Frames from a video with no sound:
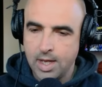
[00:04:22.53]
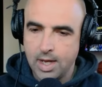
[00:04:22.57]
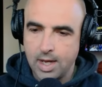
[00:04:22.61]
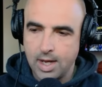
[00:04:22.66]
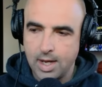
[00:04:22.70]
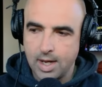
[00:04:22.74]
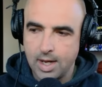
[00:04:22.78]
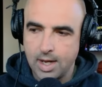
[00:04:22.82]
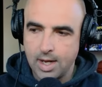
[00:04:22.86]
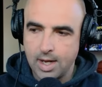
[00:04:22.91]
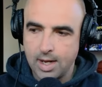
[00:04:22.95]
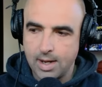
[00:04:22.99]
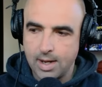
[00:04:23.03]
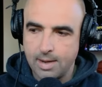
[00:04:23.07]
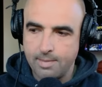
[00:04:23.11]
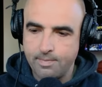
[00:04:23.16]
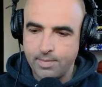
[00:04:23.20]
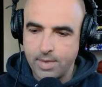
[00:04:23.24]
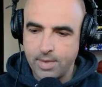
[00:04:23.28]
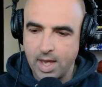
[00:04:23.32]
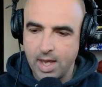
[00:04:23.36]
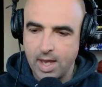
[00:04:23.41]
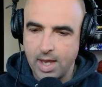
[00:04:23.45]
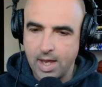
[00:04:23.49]

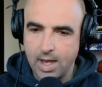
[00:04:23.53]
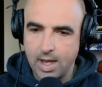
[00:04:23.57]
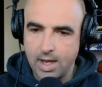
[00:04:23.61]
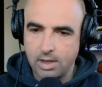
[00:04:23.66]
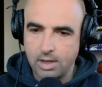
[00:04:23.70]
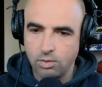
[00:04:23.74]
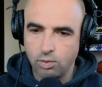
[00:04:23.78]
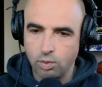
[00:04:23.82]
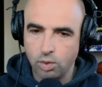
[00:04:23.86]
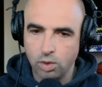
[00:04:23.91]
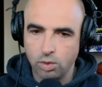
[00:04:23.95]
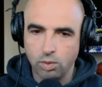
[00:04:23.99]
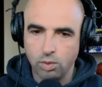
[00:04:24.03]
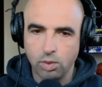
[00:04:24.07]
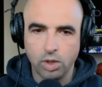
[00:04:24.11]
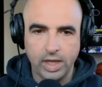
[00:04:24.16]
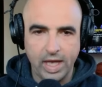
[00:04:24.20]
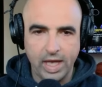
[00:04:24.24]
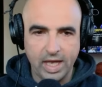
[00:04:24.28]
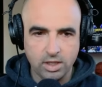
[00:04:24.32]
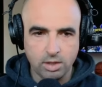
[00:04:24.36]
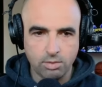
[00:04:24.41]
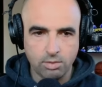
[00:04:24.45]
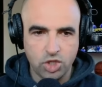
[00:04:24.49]
And we'll
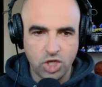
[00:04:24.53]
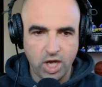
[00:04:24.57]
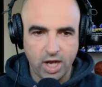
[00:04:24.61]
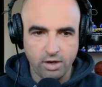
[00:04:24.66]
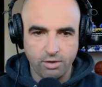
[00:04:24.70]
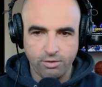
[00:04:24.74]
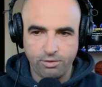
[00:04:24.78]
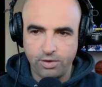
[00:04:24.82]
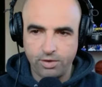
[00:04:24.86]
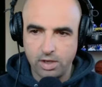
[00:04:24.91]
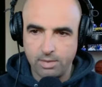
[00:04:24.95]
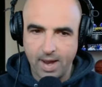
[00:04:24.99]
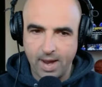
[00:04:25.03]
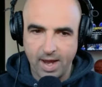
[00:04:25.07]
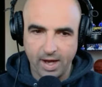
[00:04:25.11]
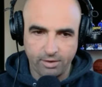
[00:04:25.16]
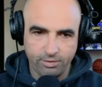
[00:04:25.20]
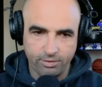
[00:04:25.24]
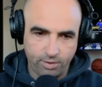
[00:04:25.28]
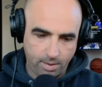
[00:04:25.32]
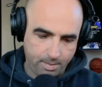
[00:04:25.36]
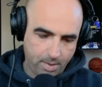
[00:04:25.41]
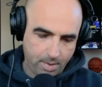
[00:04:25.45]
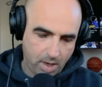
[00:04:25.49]
get some channel
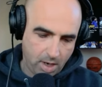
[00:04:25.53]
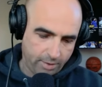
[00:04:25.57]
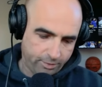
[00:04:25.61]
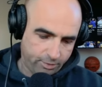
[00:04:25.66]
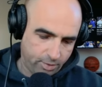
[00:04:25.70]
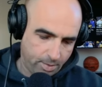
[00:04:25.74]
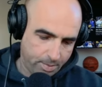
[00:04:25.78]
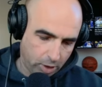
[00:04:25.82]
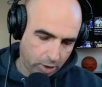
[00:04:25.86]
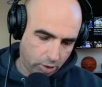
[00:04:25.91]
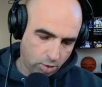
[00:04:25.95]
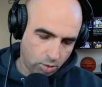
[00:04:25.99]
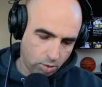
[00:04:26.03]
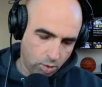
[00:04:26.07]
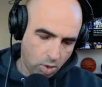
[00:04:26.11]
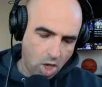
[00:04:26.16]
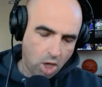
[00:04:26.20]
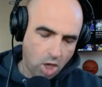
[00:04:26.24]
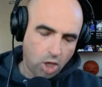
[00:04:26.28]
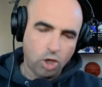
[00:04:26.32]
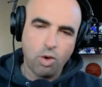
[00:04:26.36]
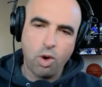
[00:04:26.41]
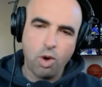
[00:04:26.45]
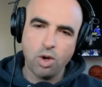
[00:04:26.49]
feedback from the crew.
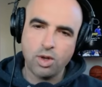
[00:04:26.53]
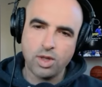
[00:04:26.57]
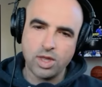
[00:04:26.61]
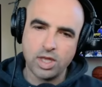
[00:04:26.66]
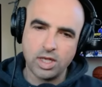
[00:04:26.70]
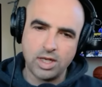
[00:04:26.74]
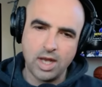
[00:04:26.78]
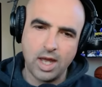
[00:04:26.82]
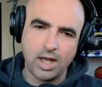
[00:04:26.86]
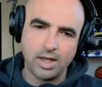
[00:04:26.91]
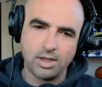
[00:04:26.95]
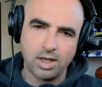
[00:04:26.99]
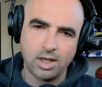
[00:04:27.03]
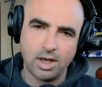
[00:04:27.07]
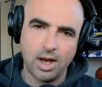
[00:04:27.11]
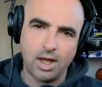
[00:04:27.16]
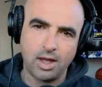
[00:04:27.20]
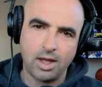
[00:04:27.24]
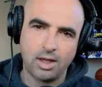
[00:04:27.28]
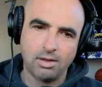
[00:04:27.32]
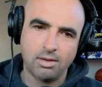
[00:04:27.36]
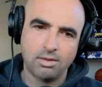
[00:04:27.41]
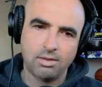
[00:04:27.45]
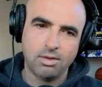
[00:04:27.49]
Quote of the day
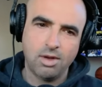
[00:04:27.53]
today.